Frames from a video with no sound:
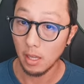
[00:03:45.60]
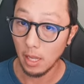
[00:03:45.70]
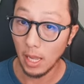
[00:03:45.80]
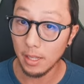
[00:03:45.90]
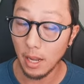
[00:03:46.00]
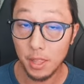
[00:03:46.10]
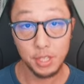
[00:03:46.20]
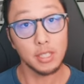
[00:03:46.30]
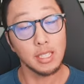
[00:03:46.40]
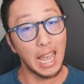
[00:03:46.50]
And
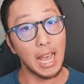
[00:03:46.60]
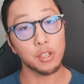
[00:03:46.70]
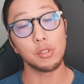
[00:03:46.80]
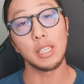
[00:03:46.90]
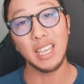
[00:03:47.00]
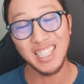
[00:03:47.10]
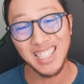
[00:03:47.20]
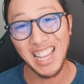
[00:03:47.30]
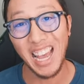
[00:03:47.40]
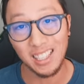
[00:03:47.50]
this is actually
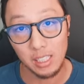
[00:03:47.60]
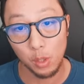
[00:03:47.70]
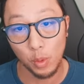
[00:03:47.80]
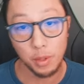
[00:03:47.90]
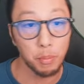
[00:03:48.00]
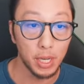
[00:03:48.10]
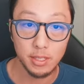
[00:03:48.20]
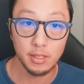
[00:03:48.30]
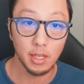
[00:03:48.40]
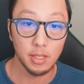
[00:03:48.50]
exactly what the
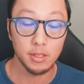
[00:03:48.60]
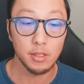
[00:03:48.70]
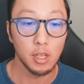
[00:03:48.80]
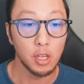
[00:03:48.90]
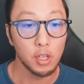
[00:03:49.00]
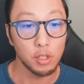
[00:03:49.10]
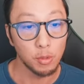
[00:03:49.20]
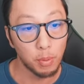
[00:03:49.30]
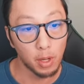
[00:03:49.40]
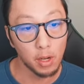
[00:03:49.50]
brace does. You
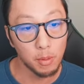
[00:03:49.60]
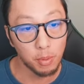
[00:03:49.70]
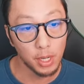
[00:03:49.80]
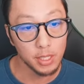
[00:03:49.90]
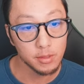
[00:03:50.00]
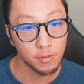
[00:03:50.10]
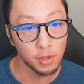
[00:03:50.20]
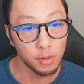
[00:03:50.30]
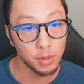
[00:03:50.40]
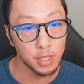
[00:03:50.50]
put on a brace for
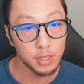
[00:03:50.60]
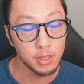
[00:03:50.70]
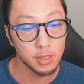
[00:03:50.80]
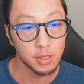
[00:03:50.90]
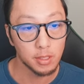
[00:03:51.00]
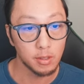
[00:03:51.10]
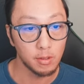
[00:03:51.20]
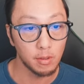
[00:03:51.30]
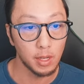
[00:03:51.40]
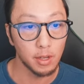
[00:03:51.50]
your wrist,
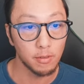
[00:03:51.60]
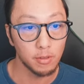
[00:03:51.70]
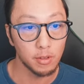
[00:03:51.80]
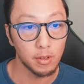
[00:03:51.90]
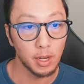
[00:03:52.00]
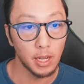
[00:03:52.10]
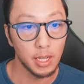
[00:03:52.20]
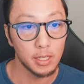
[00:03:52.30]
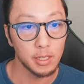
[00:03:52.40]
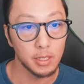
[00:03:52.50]
right? For your
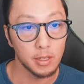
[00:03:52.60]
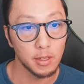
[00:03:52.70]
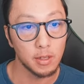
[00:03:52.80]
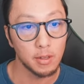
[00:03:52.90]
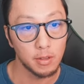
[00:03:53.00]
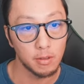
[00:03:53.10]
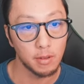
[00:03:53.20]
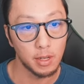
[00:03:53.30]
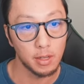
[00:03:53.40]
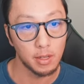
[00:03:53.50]
hand here,
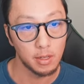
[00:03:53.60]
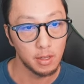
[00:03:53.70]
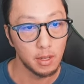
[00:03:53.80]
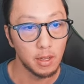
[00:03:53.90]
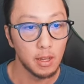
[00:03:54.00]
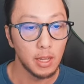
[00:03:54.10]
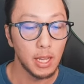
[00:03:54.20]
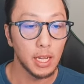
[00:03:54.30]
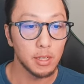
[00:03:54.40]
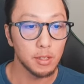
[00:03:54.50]
right?
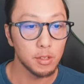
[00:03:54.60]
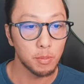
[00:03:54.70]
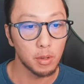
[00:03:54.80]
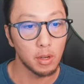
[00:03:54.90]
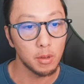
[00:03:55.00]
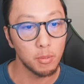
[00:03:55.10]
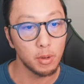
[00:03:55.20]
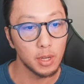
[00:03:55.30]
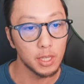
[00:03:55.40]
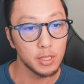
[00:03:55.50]
Hand here, you put on a
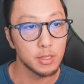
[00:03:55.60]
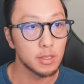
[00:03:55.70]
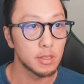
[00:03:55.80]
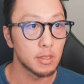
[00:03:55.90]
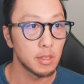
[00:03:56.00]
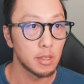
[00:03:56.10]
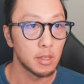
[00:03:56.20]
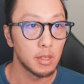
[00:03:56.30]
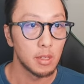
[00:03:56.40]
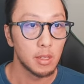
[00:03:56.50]
brace.
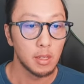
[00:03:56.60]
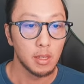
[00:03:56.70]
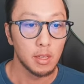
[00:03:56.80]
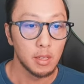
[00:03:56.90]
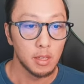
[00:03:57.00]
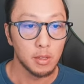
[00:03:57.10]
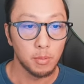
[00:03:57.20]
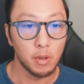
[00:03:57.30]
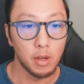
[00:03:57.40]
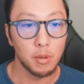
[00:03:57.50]
You
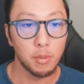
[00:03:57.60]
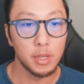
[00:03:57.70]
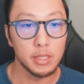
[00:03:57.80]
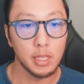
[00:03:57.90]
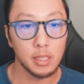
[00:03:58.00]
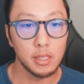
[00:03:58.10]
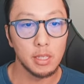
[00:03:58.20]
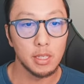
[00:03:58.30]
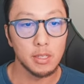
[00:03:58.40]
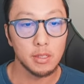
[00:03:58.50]
put on a brace like
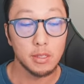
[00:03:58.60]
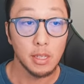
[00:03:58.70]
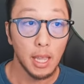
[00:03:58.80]
this.